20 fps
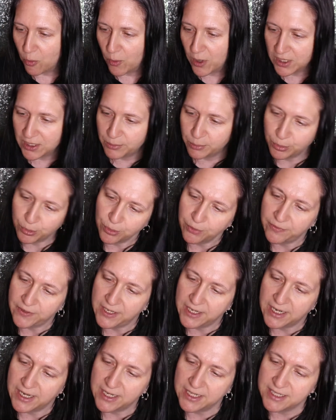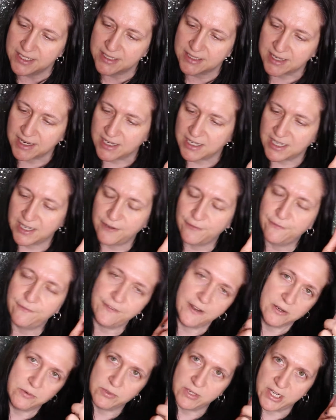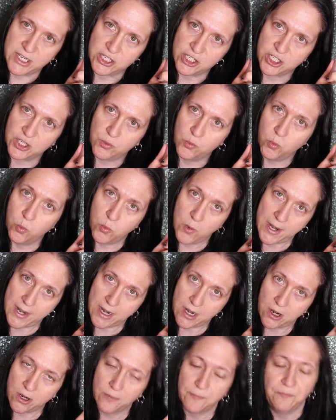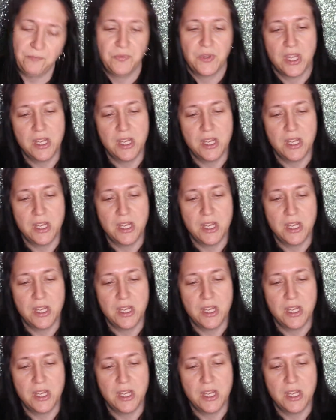while improving and extending foundation wear.